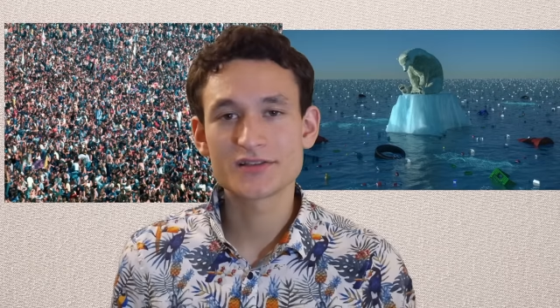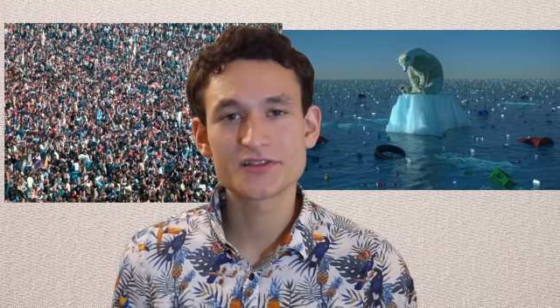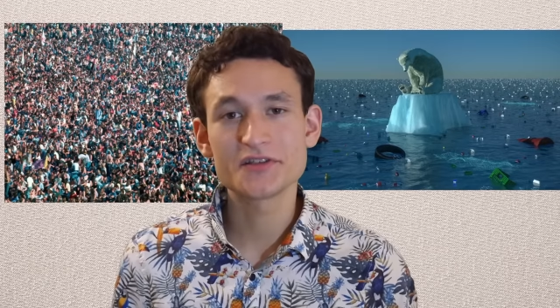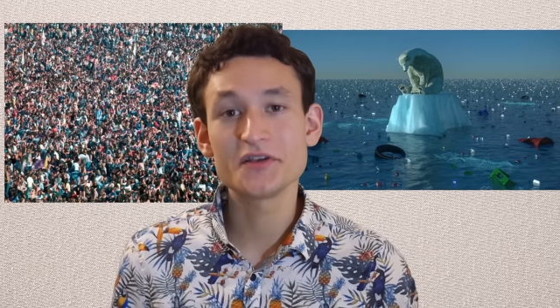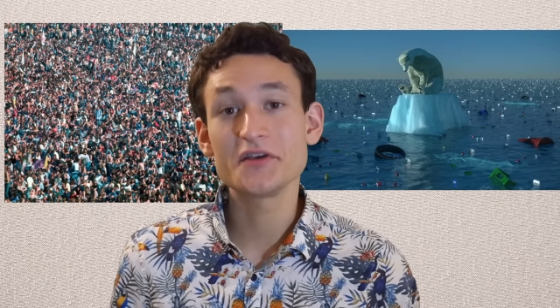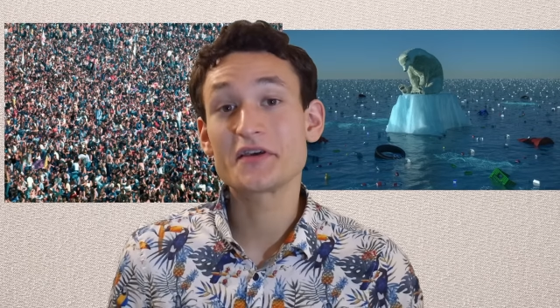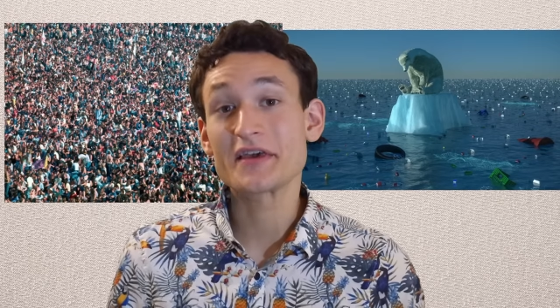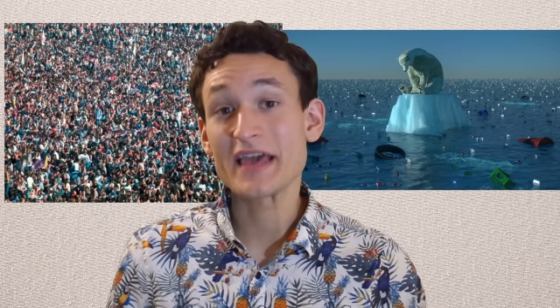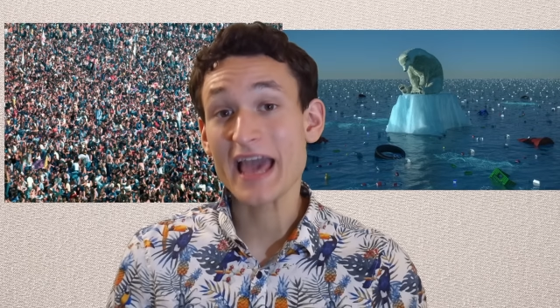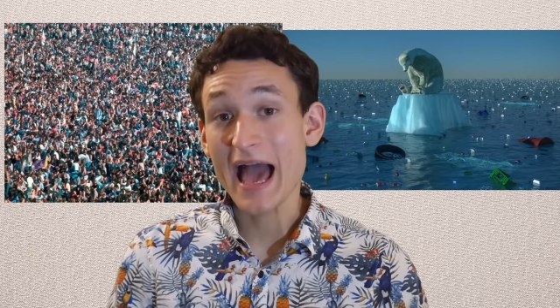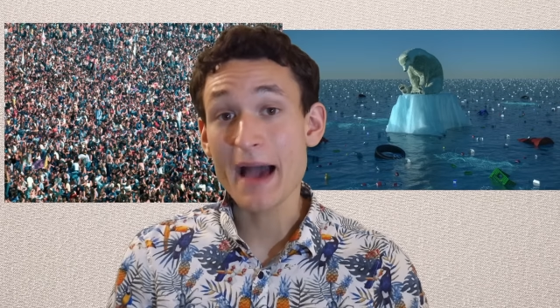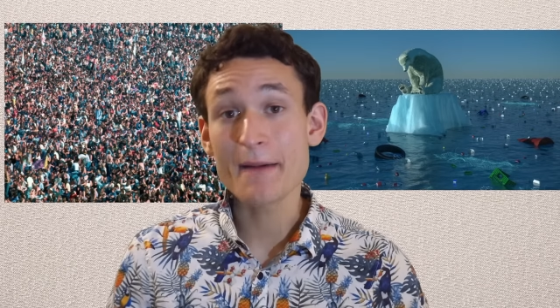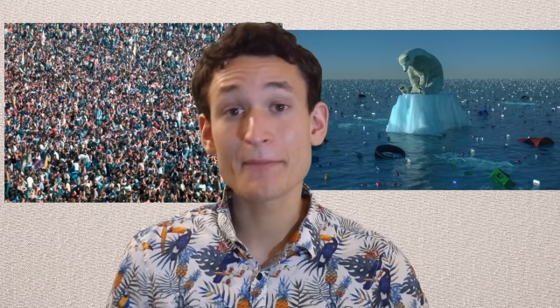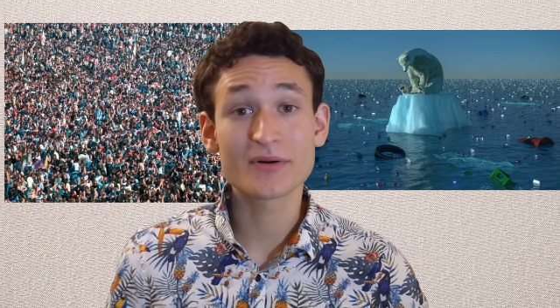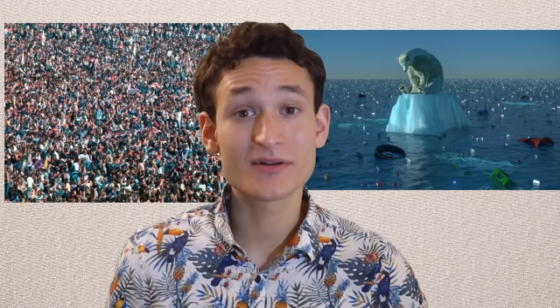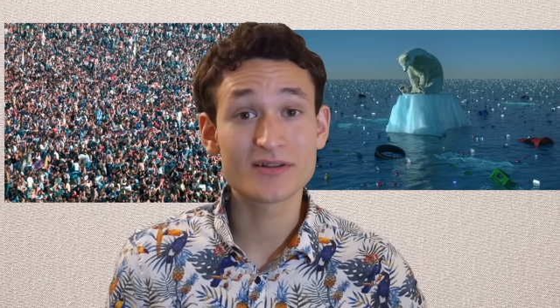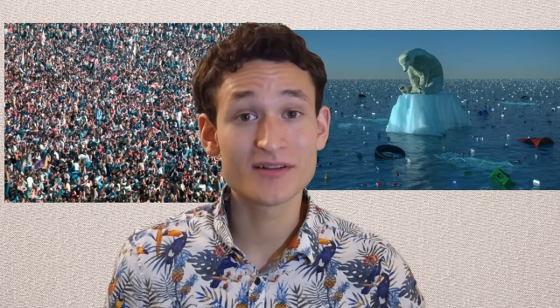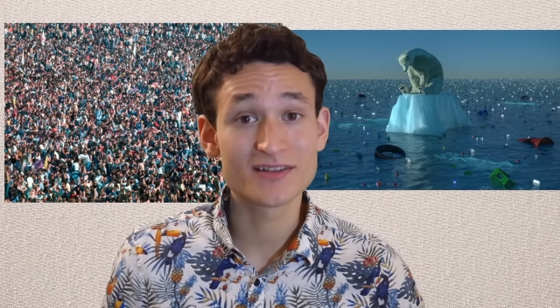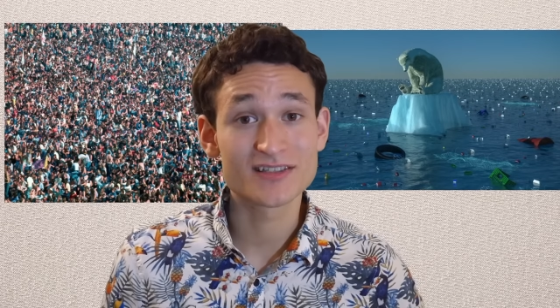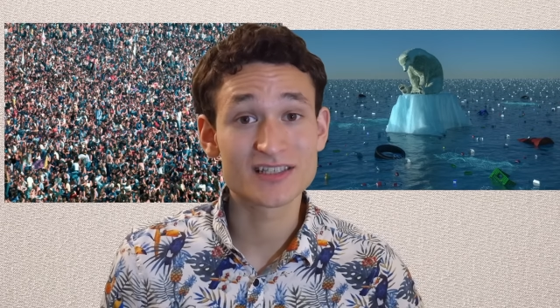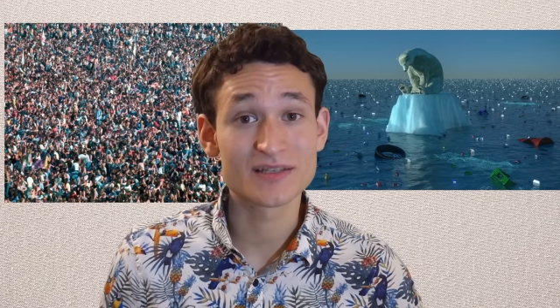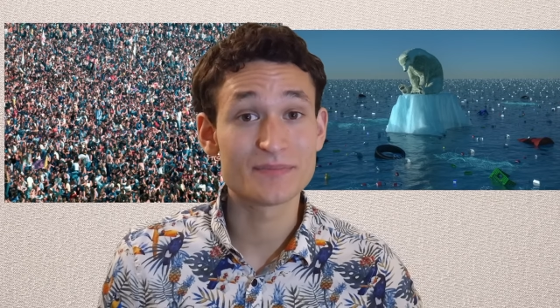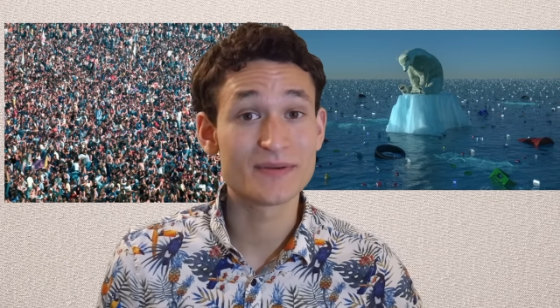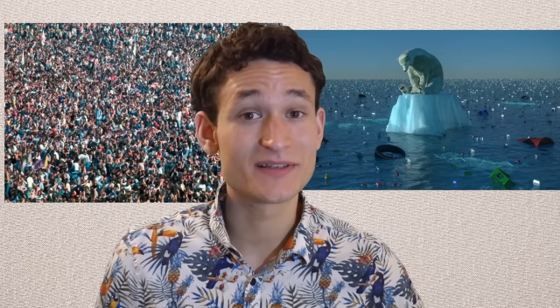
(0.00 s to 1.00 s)
see,
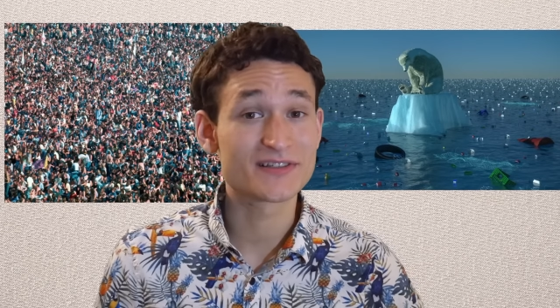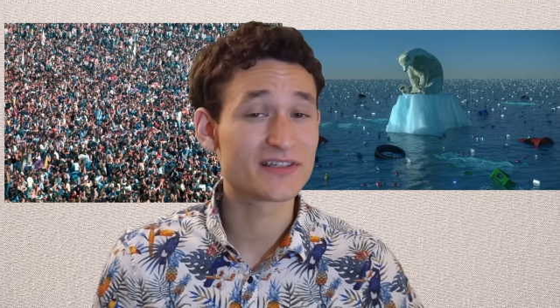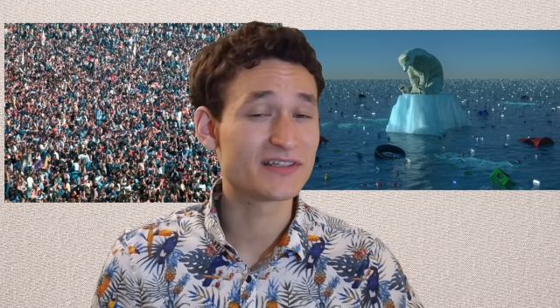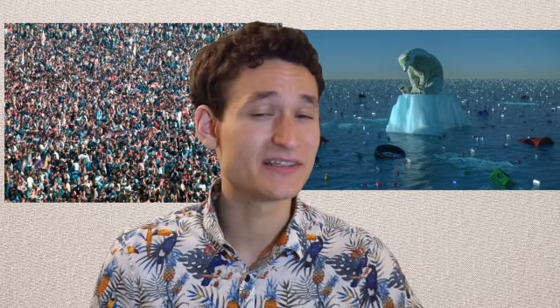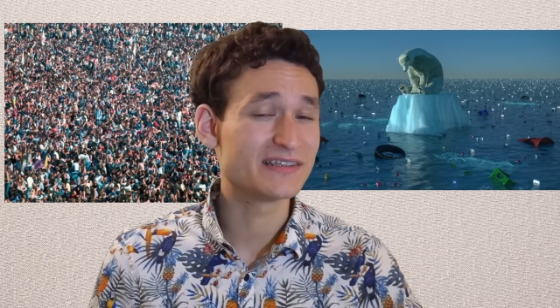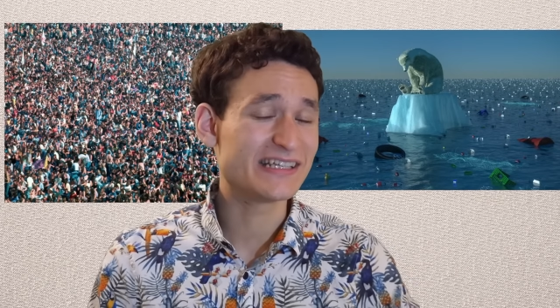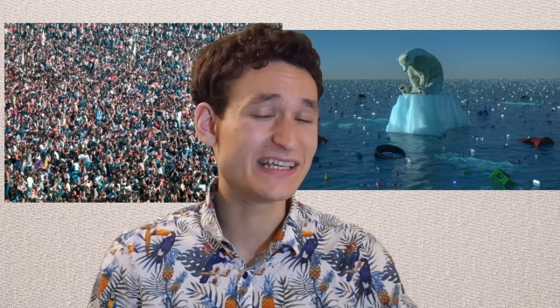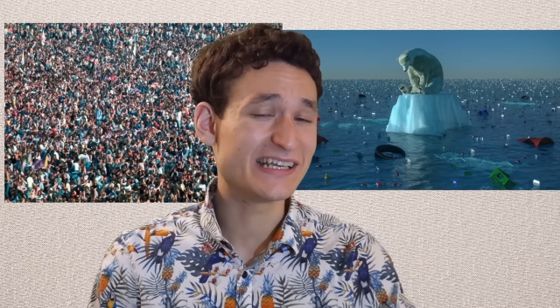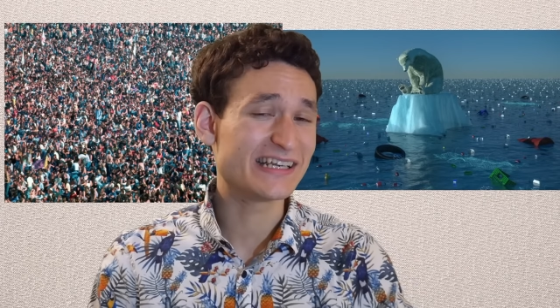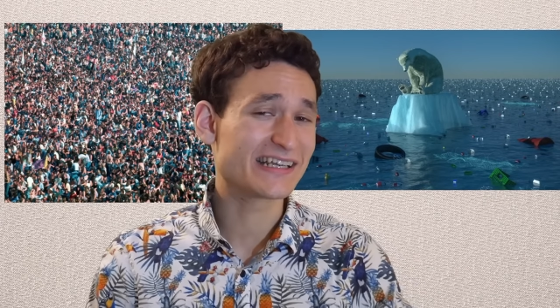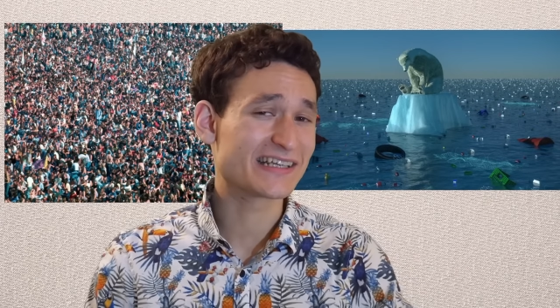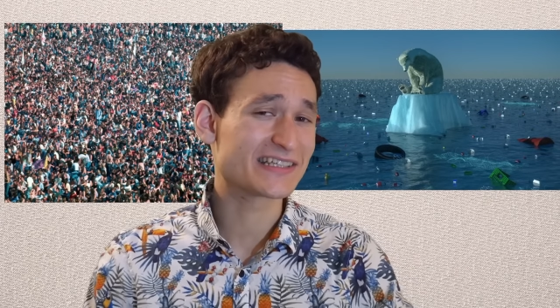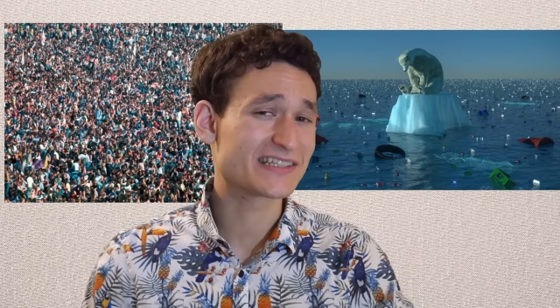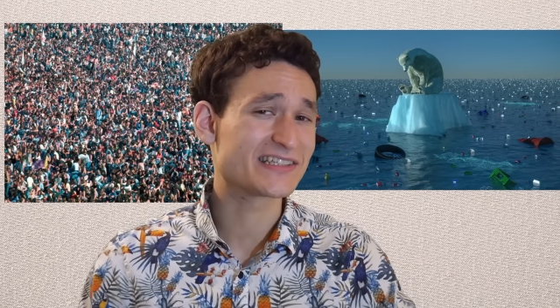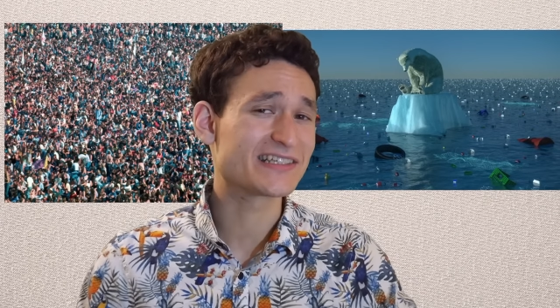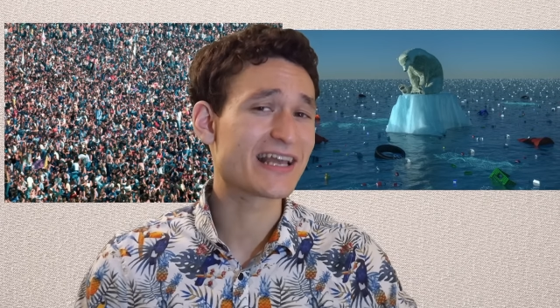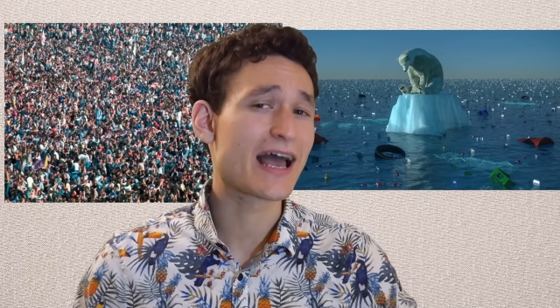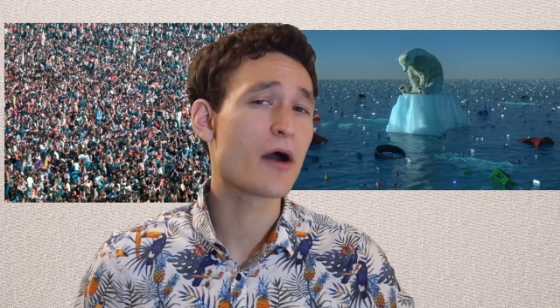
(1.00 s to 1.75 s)
capitalism isn't leading us